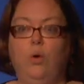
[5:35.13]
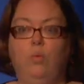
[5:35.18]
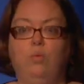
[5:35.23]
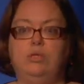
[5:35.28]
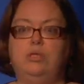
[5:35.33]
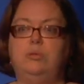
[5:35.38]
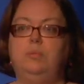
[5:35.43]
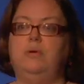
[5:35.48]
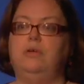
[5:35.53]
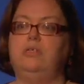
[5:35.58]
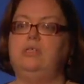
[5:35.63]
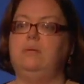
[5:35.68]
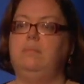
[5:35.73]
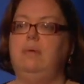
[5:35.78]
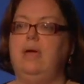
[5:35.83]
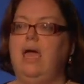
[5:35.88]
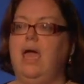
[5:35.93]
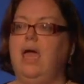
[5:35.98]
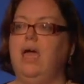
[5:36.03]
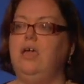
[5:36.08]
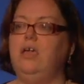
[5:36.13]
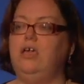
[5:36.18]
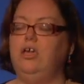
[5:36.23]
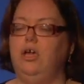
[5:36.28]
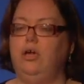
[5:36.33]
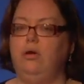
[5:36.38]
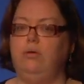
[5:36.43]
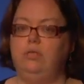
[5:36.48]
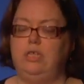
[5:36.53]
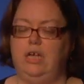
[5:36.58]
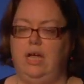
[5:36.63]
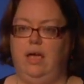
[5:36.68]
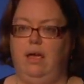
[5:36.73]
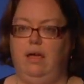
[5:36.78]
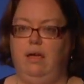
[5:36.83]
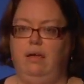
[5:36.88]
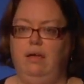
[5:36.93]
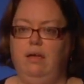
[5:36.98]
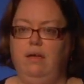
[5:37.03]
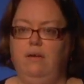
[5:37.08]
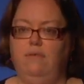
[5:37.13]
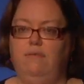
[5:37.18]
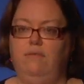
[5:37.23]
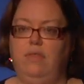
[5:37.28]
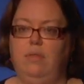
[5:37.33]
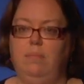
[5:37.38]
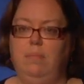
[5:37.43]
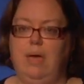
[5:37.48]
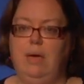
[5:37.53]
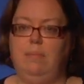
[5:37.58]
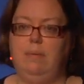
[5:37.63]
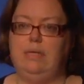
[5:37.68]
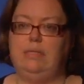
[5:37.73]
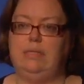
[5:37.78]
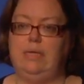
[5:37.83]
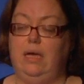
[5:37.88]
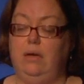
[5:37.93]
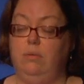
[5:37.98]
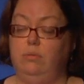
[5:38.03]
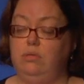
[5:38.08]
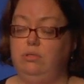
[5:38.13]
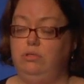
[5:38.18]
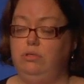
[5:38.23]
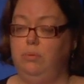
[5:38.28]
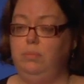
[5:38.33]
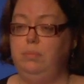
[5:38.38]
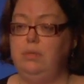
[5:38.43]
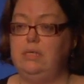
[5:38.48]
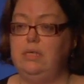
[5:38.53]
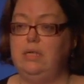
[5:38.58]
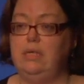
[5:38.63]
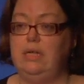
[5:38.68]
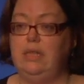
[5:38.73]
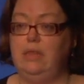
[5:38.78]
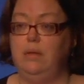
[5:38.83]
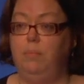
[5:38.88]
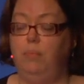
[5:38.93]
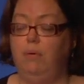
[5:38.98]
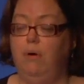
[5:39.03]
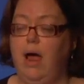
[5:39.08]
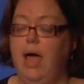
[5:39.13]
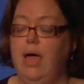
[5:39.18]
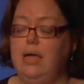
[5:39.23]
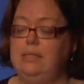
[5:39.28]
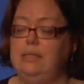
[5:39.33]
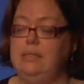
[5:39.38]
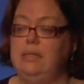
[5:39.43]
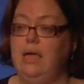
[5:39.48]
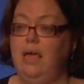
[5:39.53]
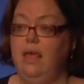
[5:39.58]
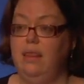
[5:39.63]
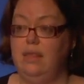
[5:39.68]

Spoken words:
was supposed to be a huge hit for the BBC. It was trumpeted in the press.